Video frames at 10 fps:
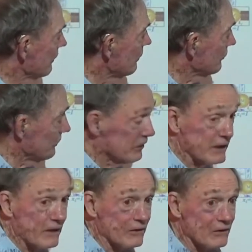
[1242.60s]
closer
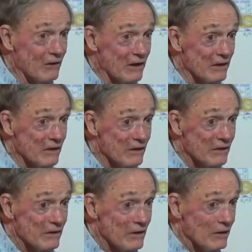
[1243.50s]
together, right?
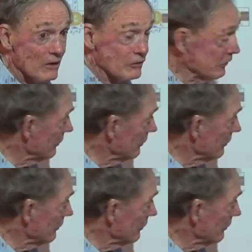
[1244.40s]
Right. So